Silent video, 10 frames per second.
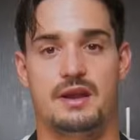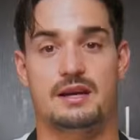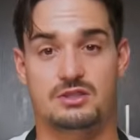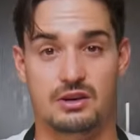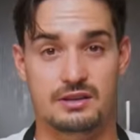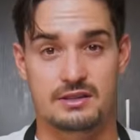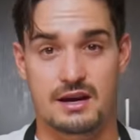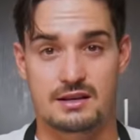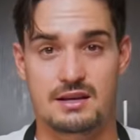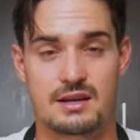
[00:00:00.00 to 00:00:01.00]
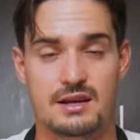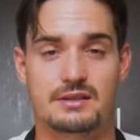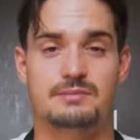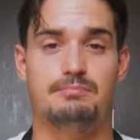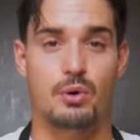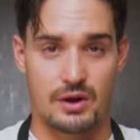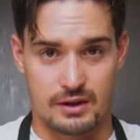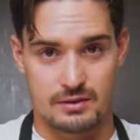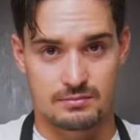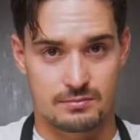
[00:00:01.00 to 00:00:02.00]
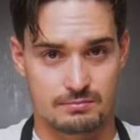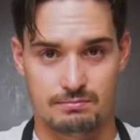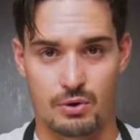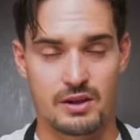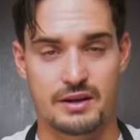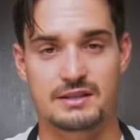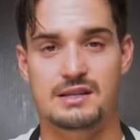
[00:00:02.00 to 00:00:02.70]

next cooking technique is boiling. Boiling is